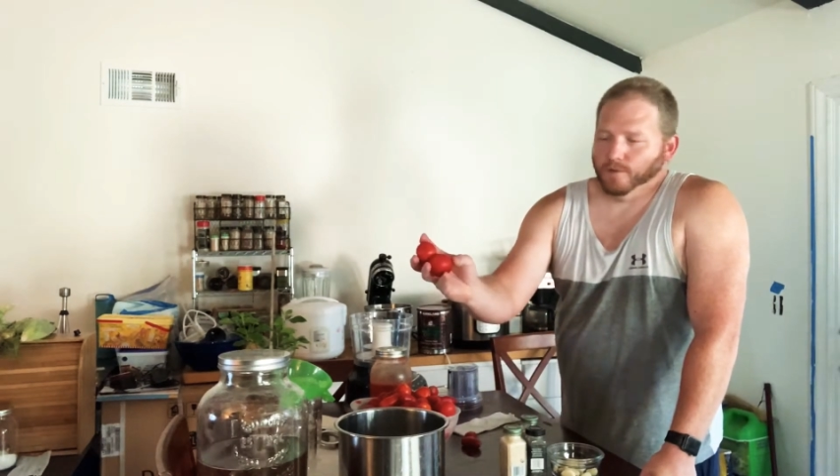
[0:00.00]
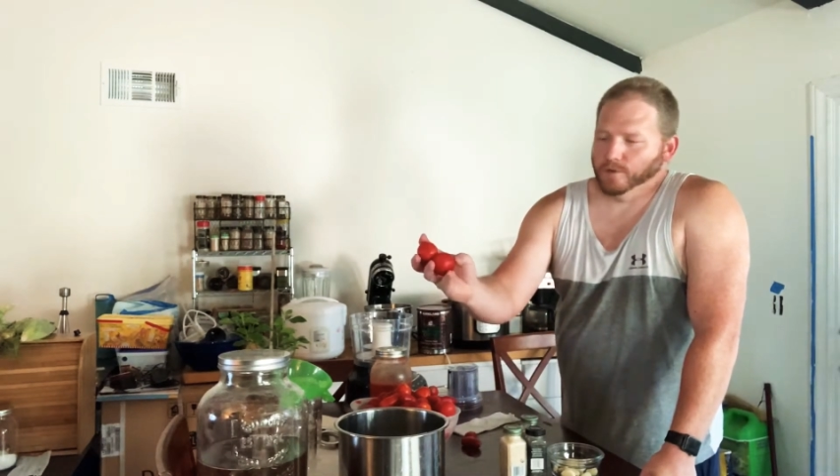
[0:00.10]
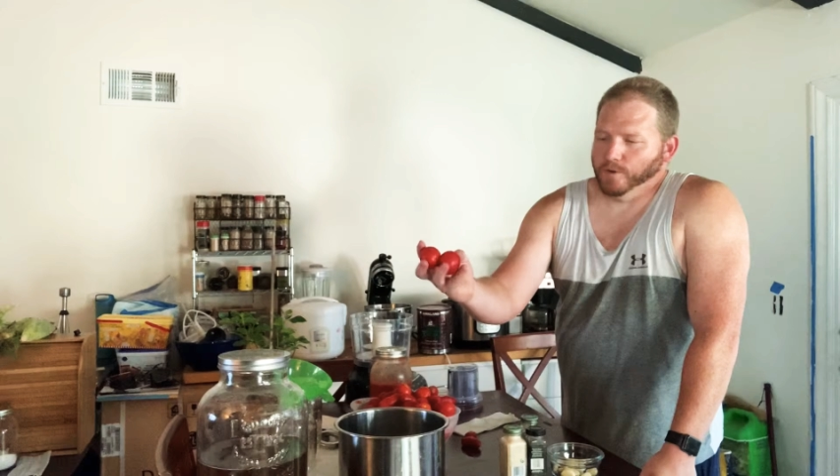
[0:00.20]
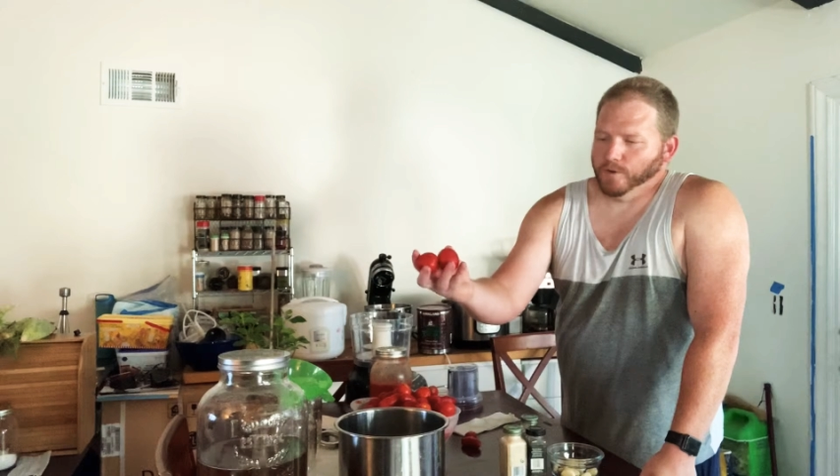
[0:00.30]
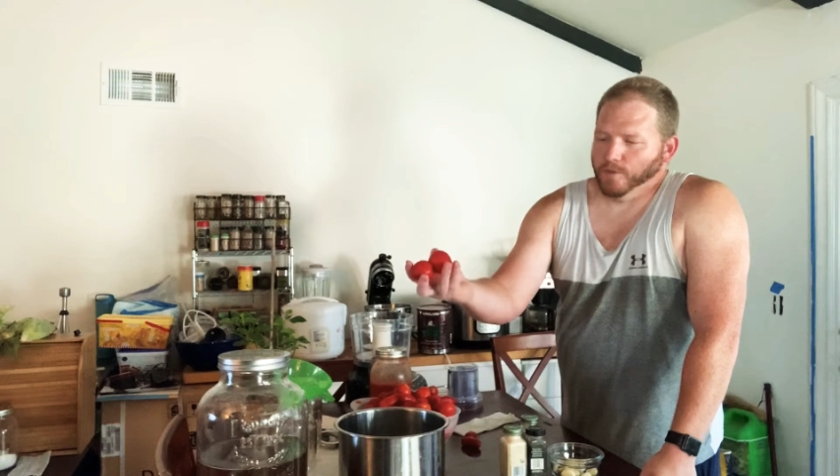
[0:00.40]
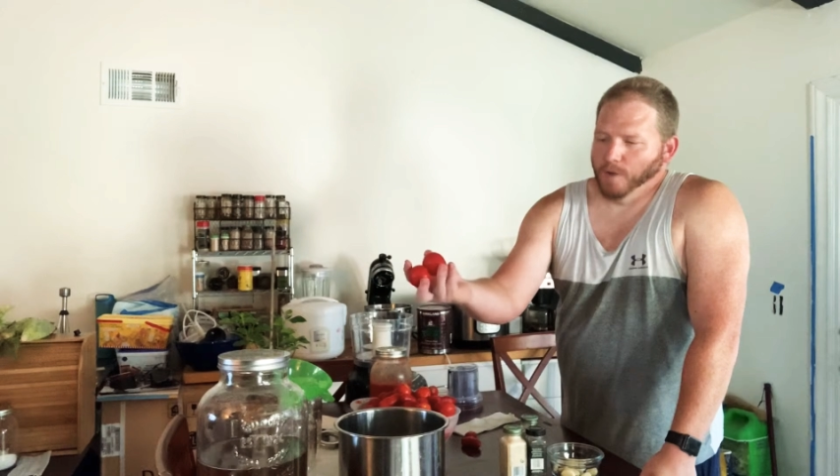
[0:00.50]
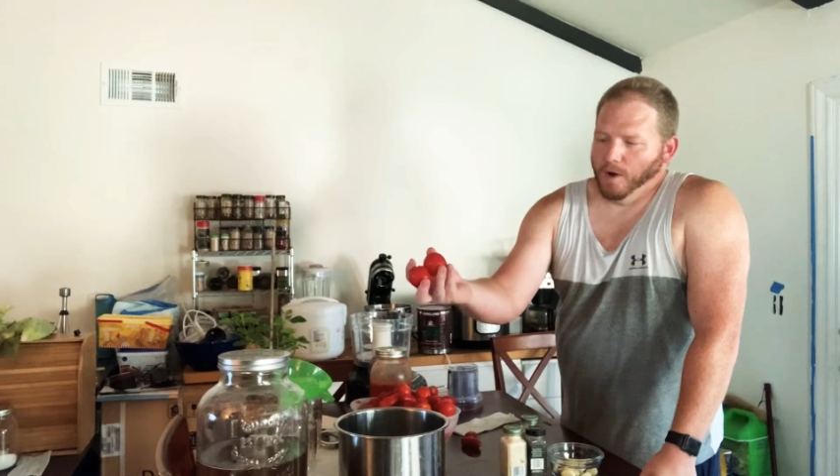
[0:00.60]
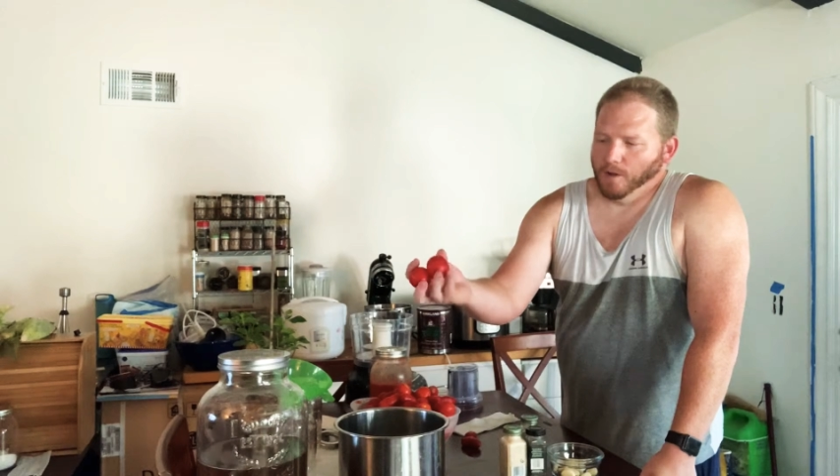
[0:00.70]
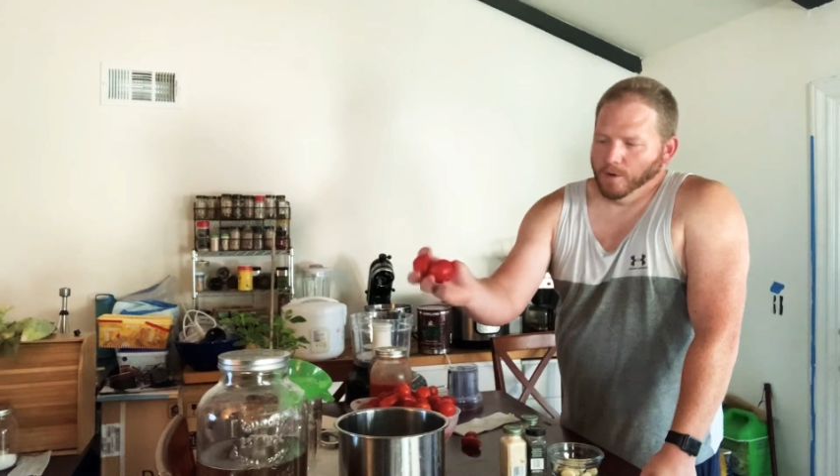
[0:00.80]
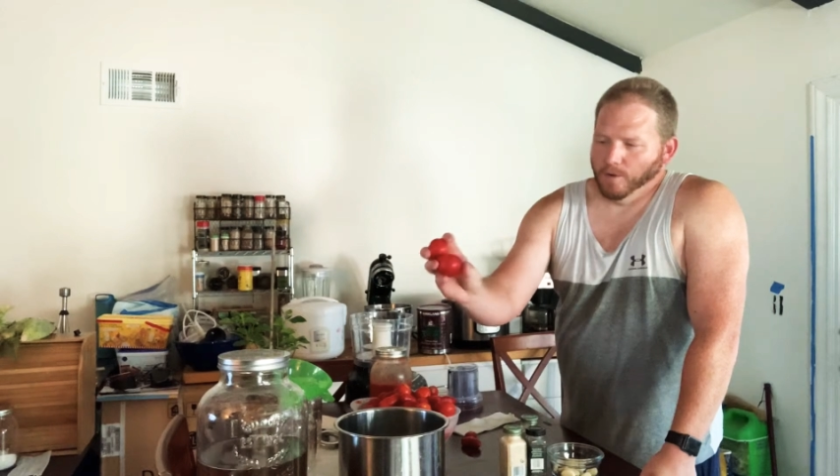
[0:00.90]
which are a
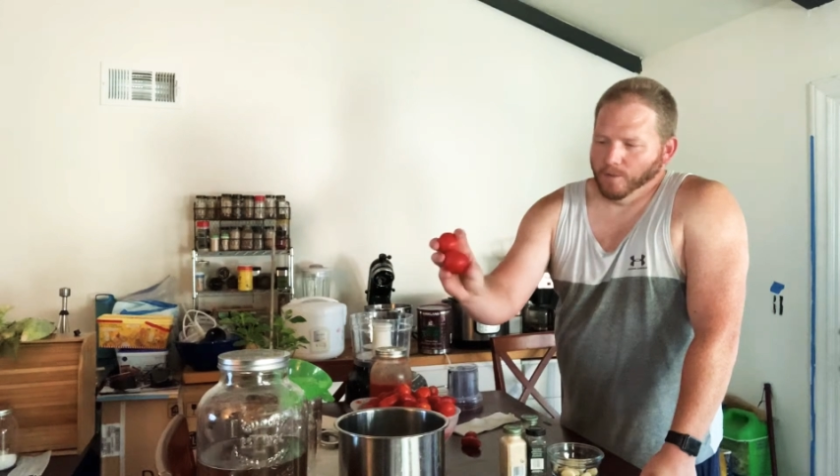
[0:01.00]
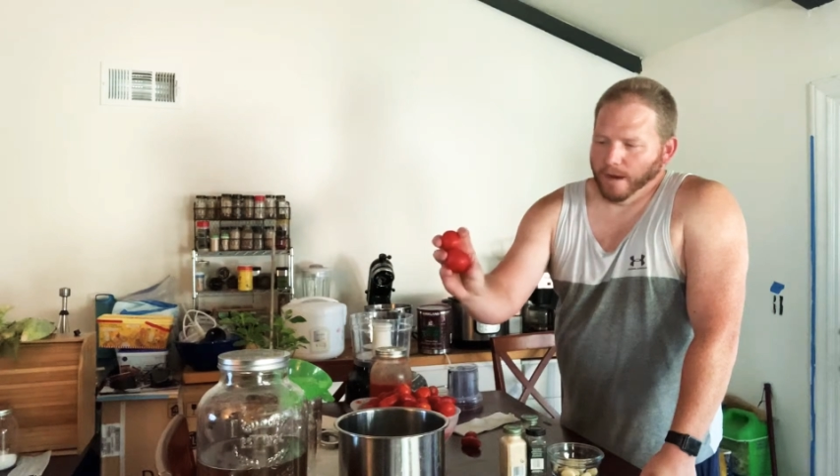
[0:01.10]
small little